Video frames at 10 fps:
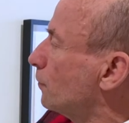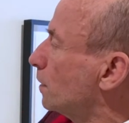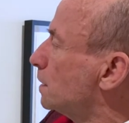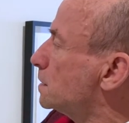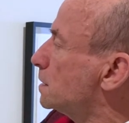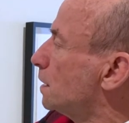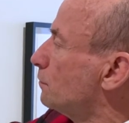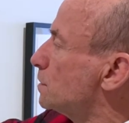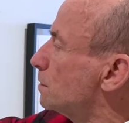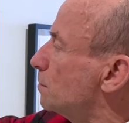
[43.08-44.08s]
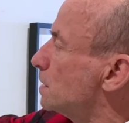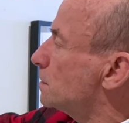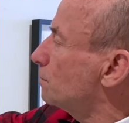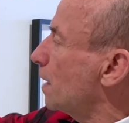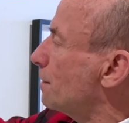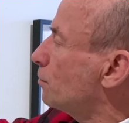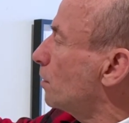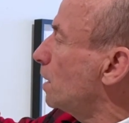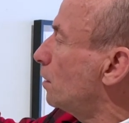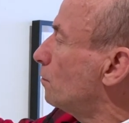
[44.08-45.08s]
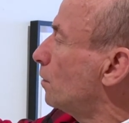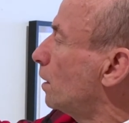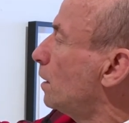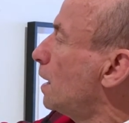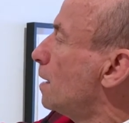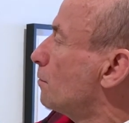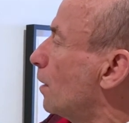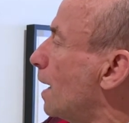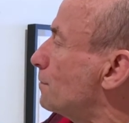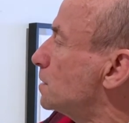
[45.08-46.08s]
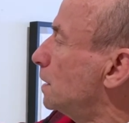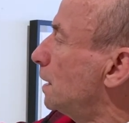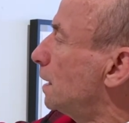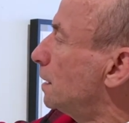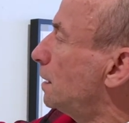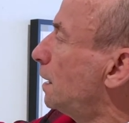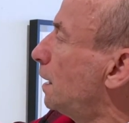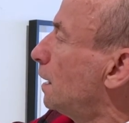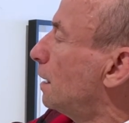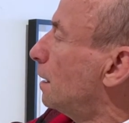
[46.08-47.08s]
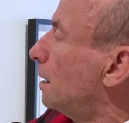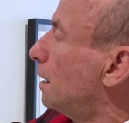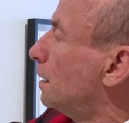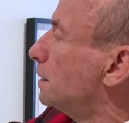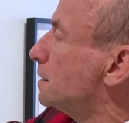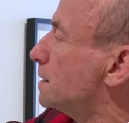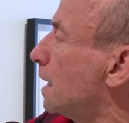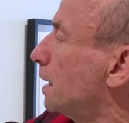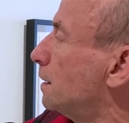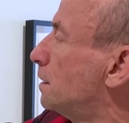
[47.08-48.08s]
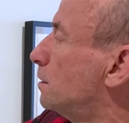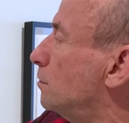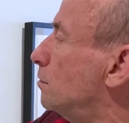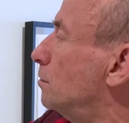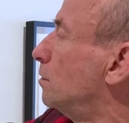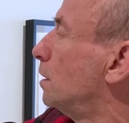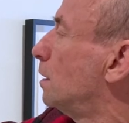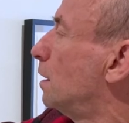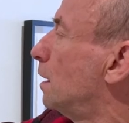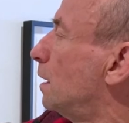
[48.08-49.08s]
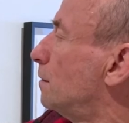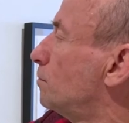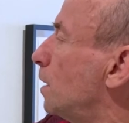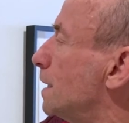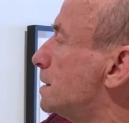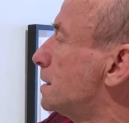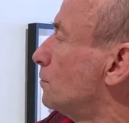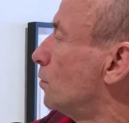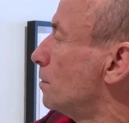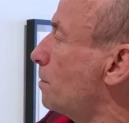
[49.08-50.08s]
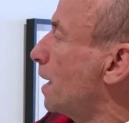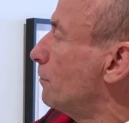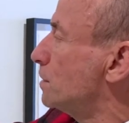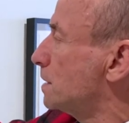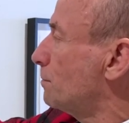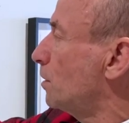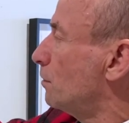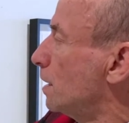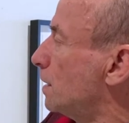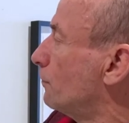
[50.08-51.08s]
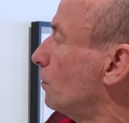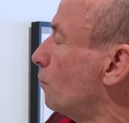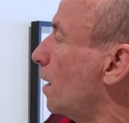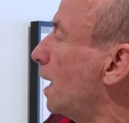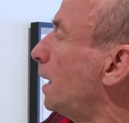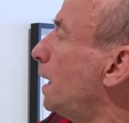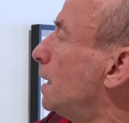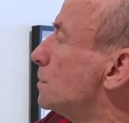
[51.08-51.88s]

for this, there was a piece of paper here where perhaps he had uh, decided to uh, place the word penguins up here in a different way.